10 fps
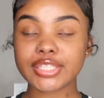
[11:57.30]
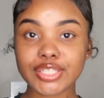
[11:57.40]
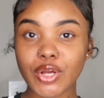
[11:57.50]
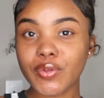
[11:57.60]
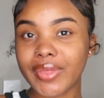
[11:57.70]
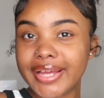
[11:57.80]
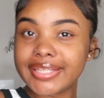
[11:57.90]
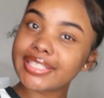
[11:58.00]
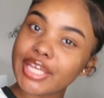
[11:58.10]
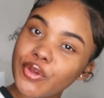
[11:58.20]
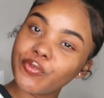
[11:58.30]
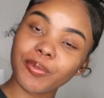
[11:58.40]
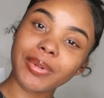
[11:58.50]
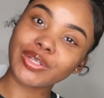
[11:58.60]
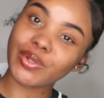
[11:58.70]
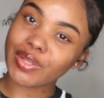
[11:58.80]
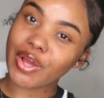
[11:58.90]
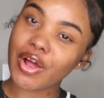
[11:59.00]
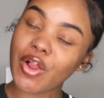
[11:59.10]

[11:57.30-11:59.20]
So that is it for my clothing haul.